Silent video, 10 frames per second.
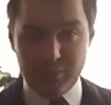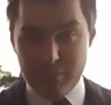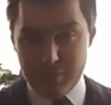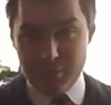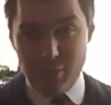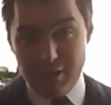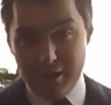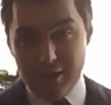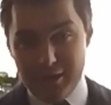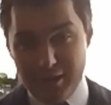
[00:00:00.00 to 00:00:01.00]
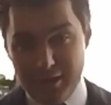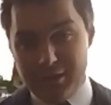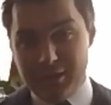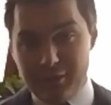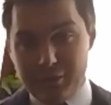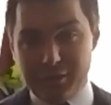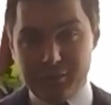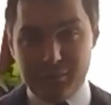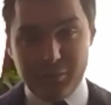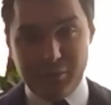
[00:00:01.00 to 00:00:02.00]
if you are eating healthy, good
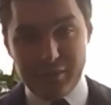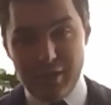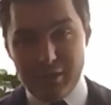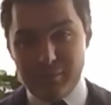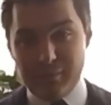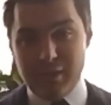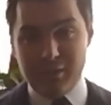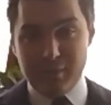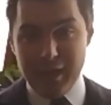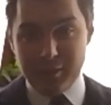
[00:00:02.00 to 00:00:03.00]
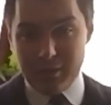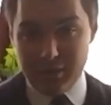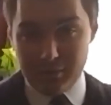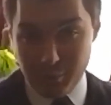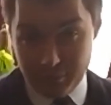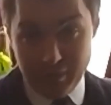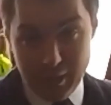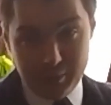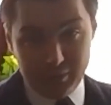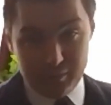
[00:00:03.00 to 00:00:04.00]
foods, a lot of with
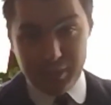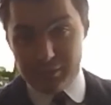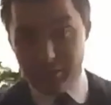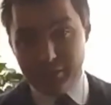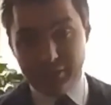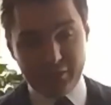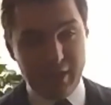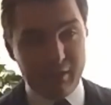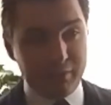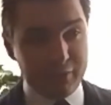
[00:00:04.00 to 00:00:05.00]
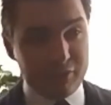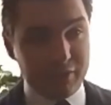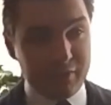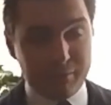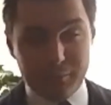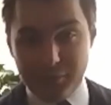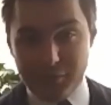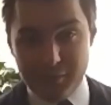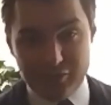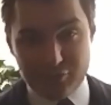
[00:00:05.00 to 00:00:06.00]
vitamins and minerals and stuff, such as fruits and
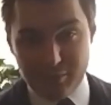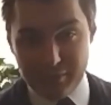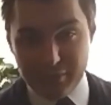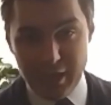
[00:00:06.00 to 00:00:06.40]
vegetables,